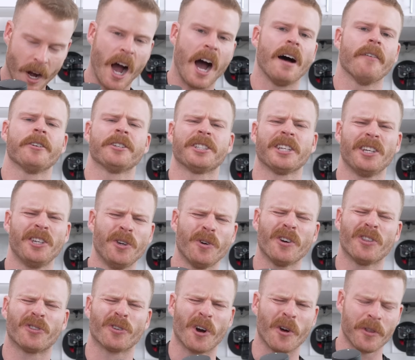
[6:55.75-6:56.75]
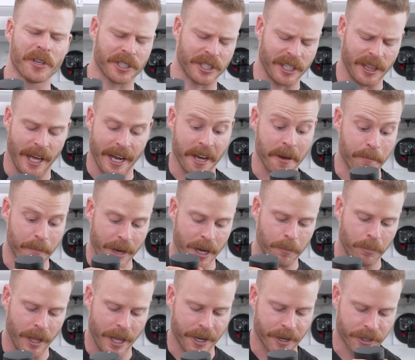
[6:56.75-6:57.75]
Obviously, you could throw this in like a big
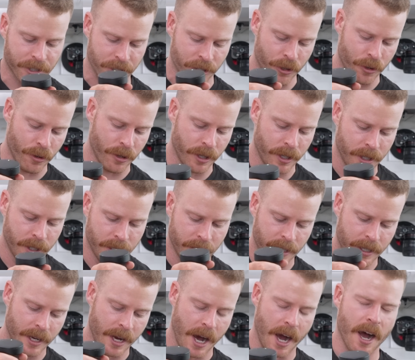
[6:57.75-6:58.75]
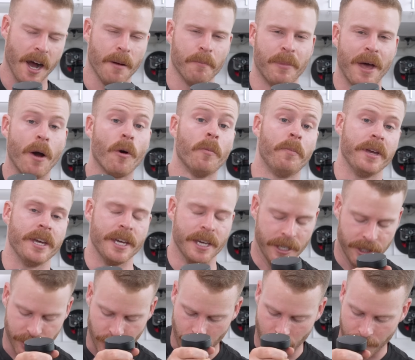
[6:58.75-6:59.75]
blender too. That would be
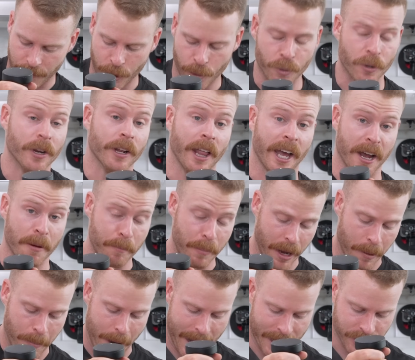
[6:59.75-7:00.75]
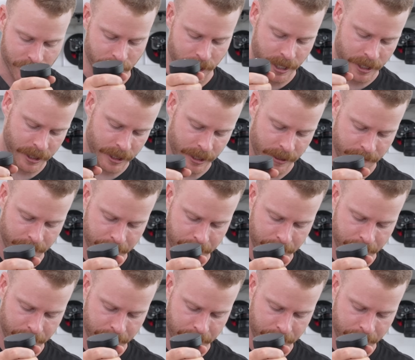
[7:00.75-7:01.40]
easier if you were doing like a big batch of this.